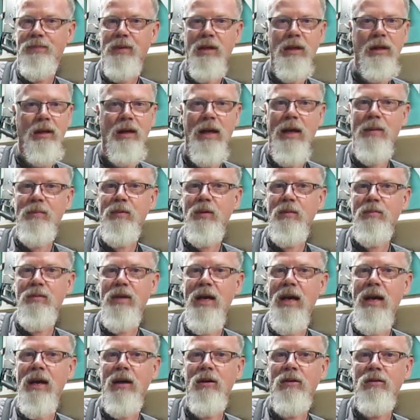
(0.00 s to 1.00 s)
clamped them
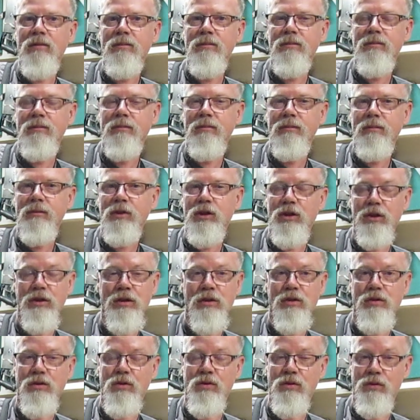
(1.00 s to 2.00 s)
down. She
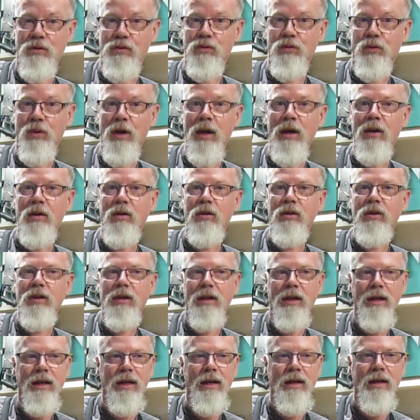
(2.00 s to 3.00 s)
just drilled
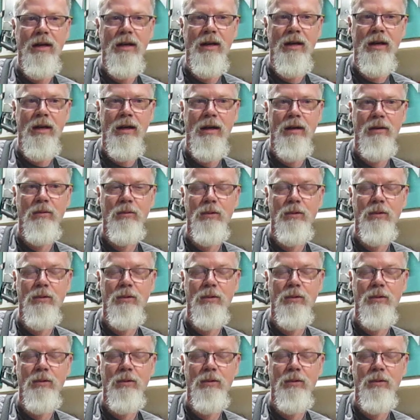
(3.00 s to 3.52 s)
and uh,